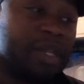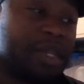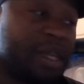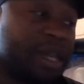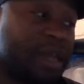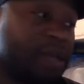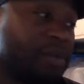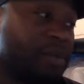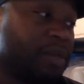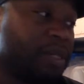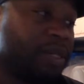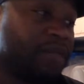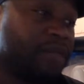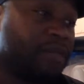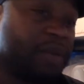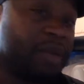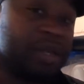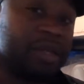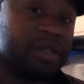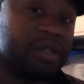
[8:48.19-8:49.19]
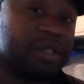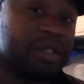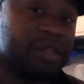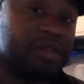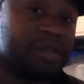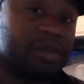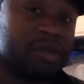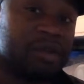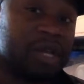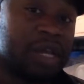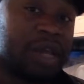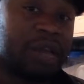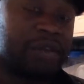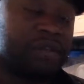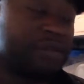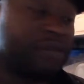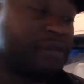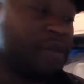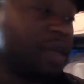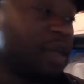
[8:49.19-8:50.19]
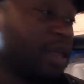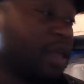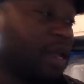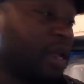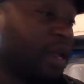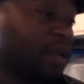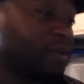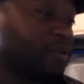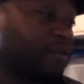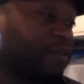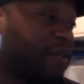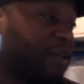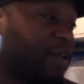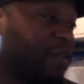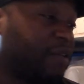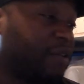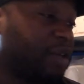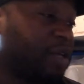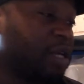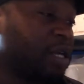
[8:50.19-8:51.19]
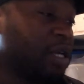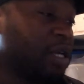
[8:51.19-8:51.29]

The Kangen Mini for me just gives you clouds of flavour.